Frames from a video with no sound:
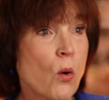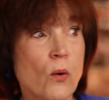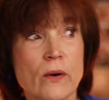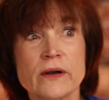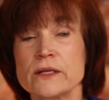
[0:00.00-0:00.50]

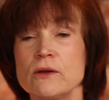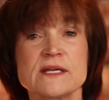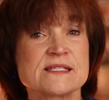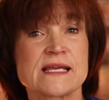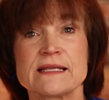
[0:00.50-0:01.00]
Or you
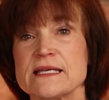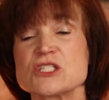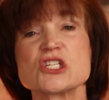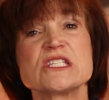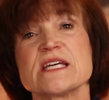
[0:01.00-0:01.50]
can say,
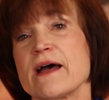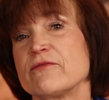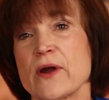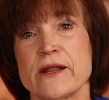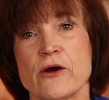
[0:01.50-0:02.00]
let's just
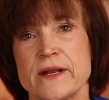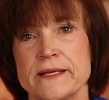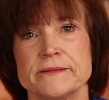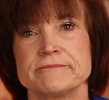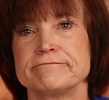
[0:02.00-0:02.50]
dive right on
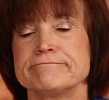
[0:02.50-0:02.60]
in.